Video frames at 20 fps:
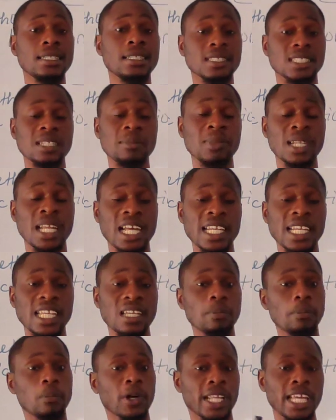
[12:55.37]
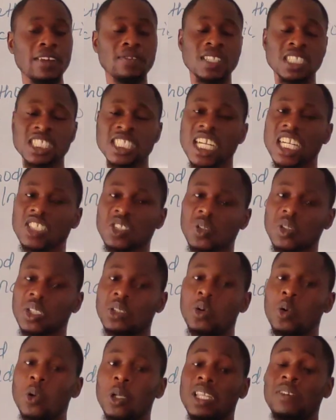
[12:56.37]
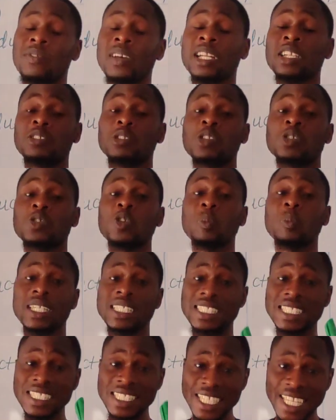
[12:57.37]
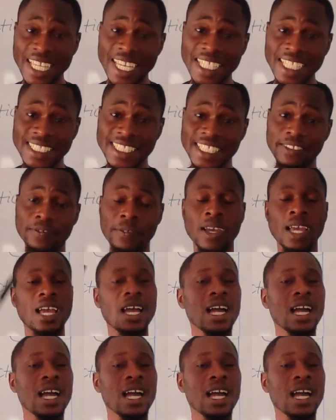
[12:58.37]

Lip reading: Similarly, but if the charge on the gold leaf electroscope is negative,